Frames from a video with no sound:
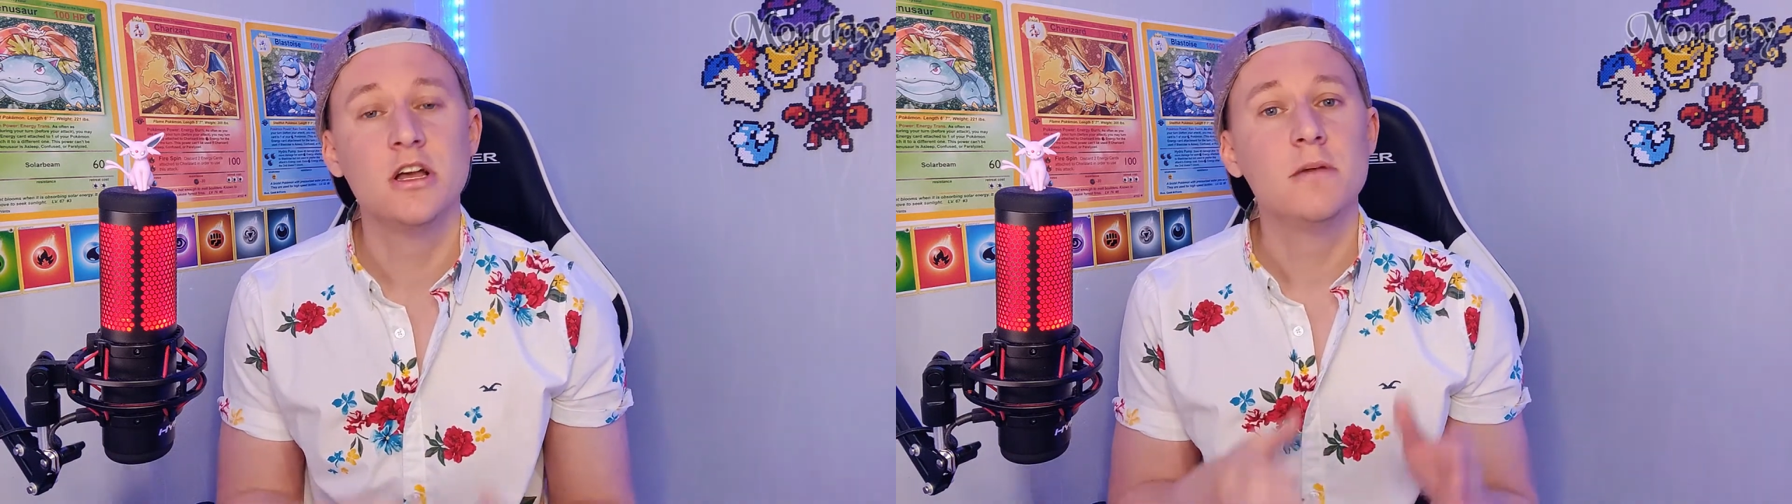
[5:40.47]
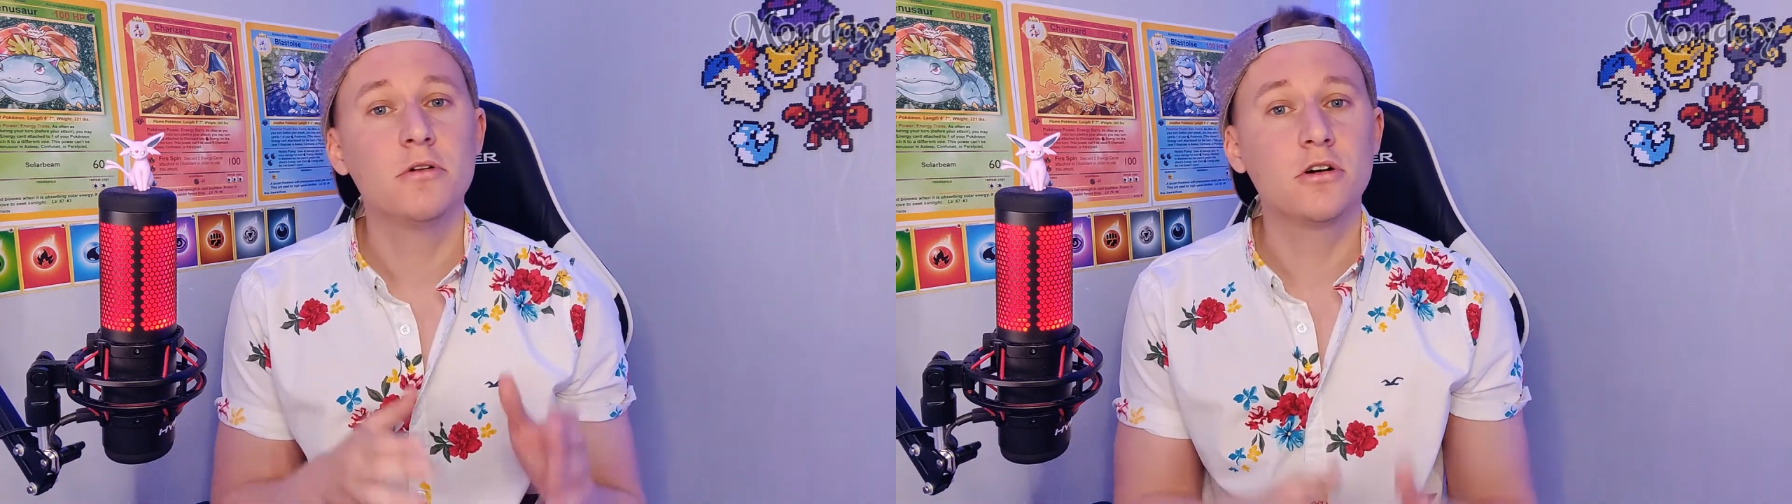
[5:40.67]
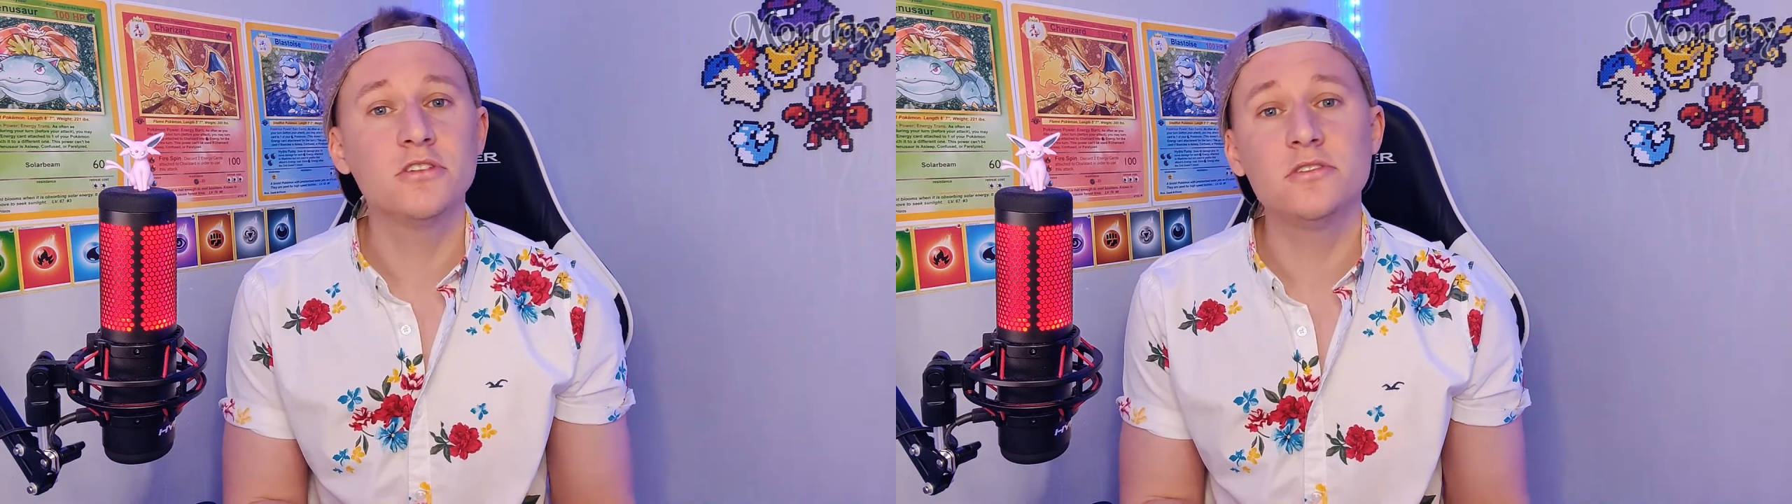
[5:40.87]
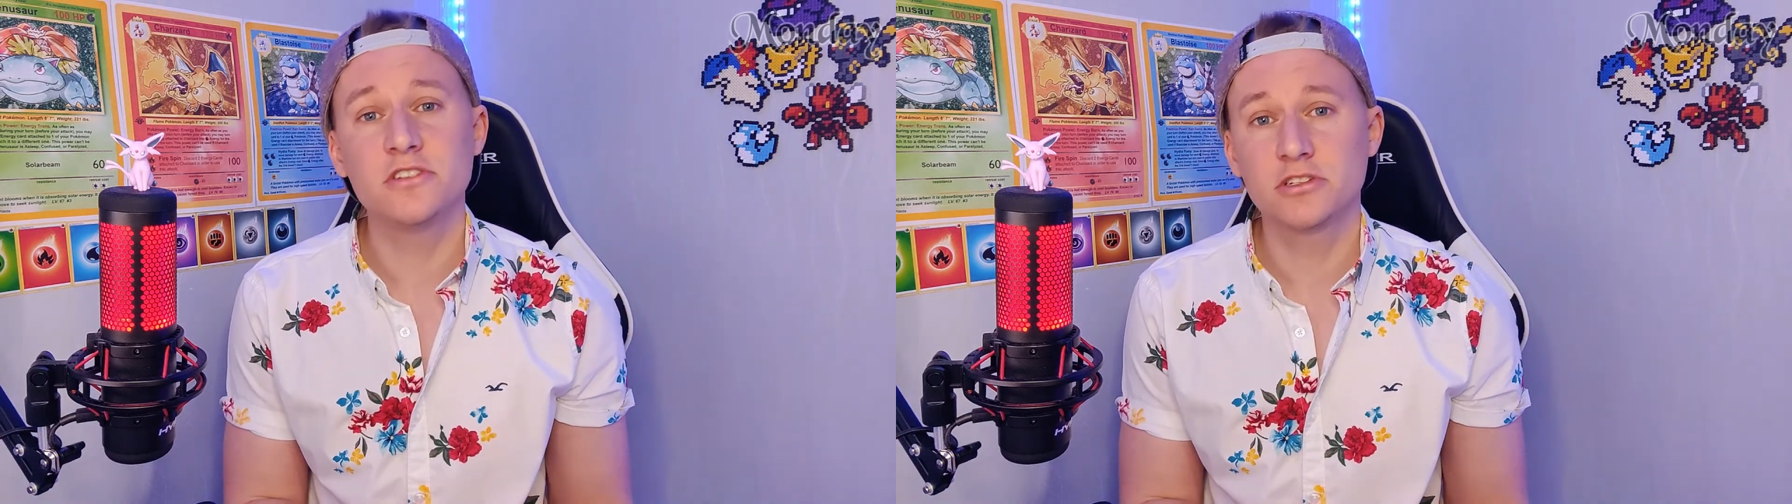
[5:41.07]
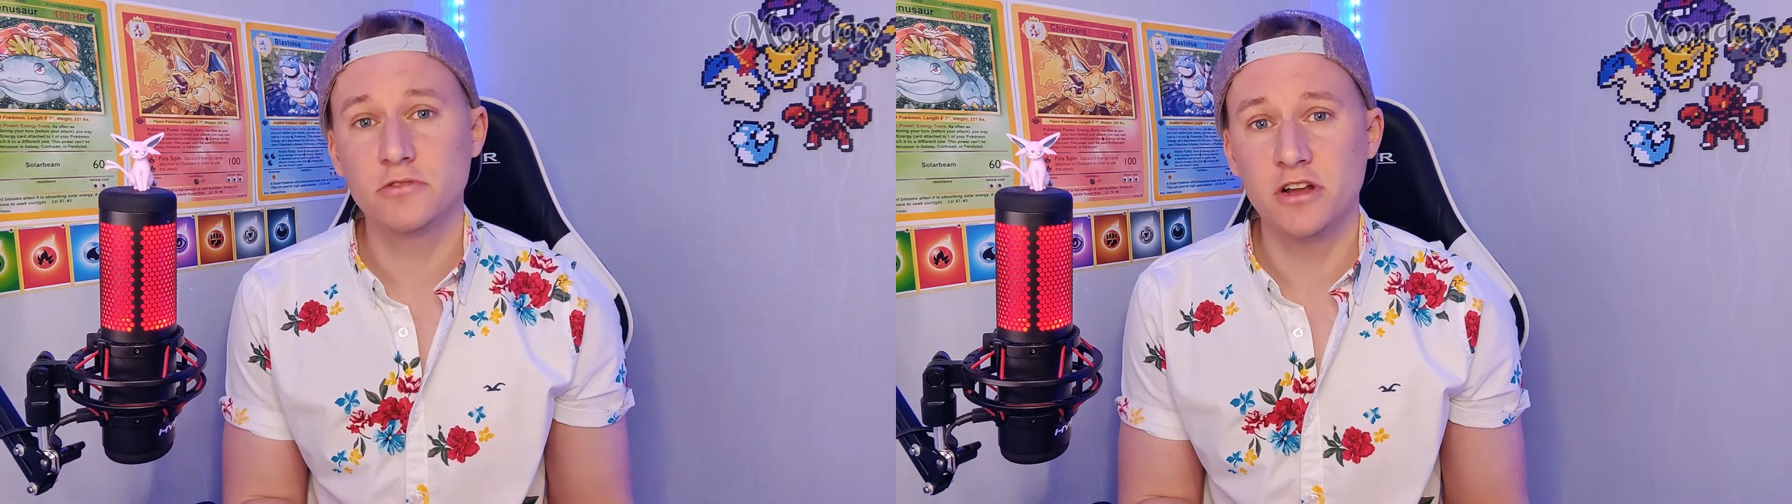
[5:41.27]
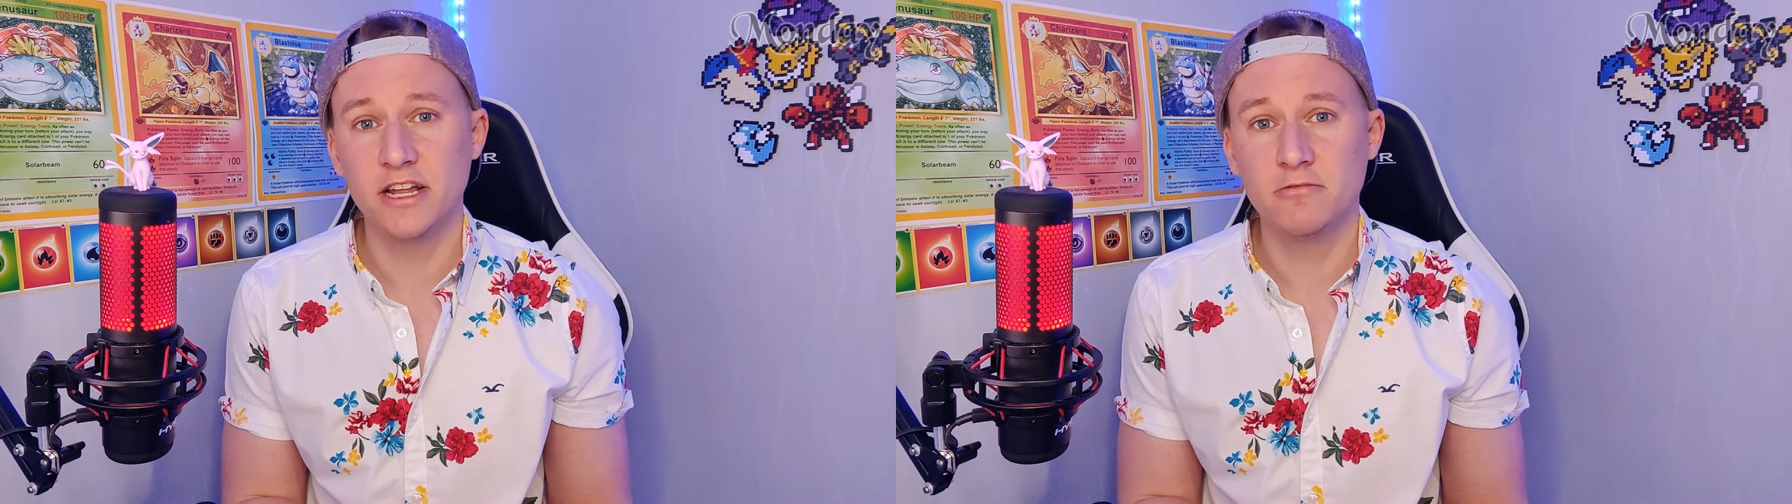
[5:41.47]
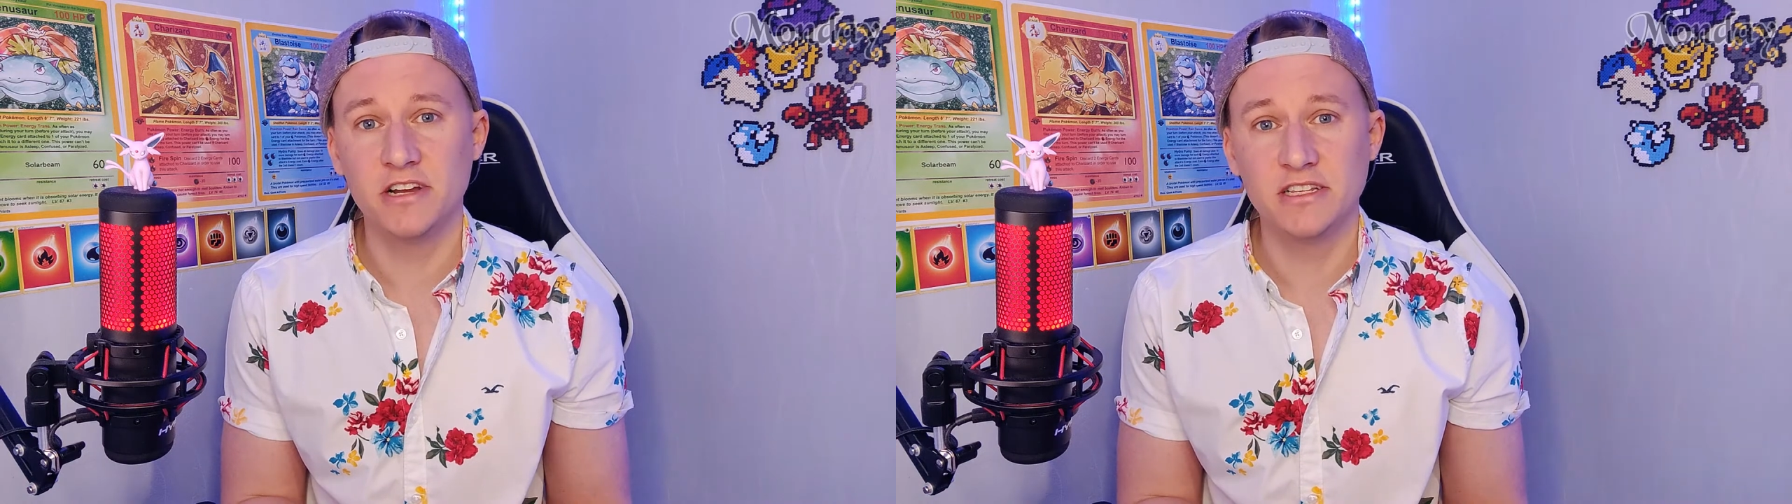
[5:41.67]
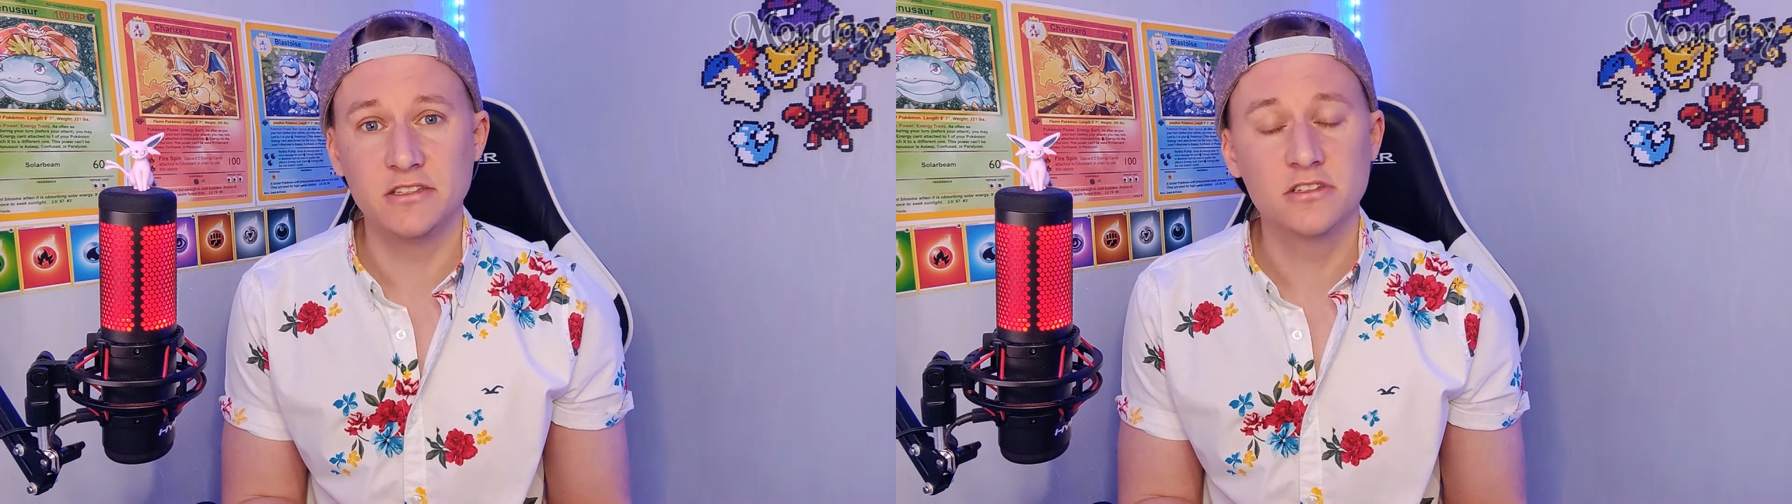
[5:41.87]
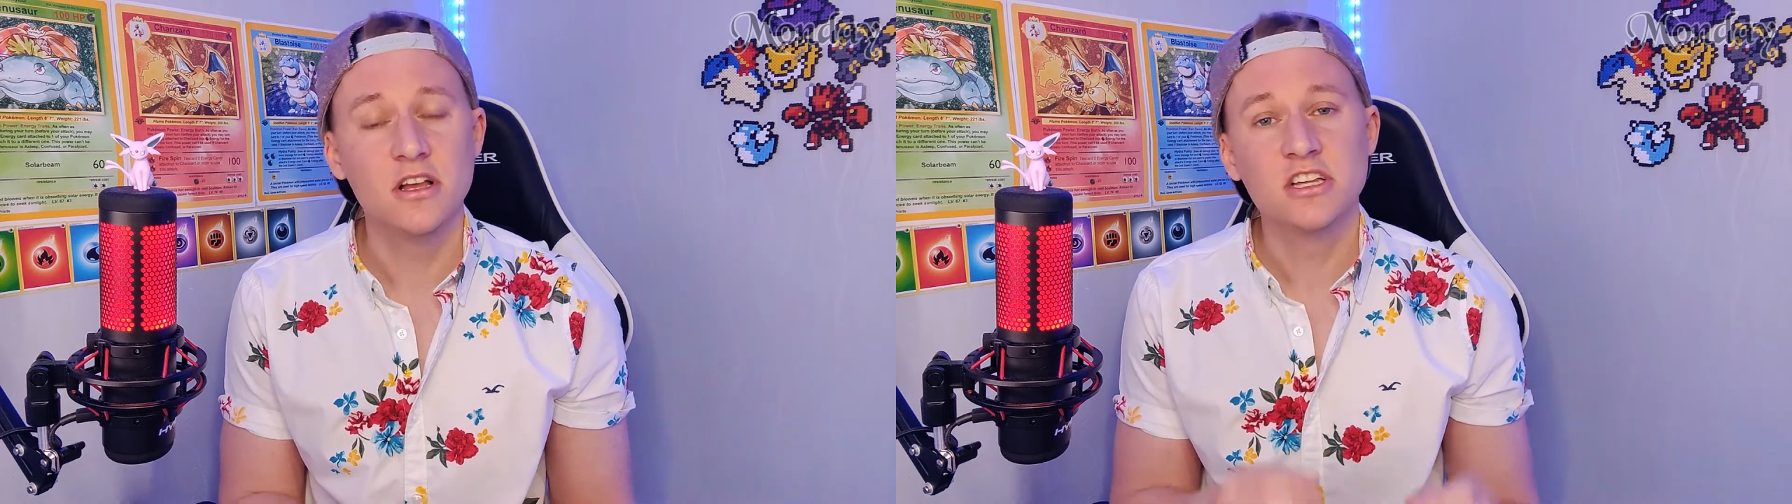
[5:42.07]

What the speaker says: Because of the swirling winds,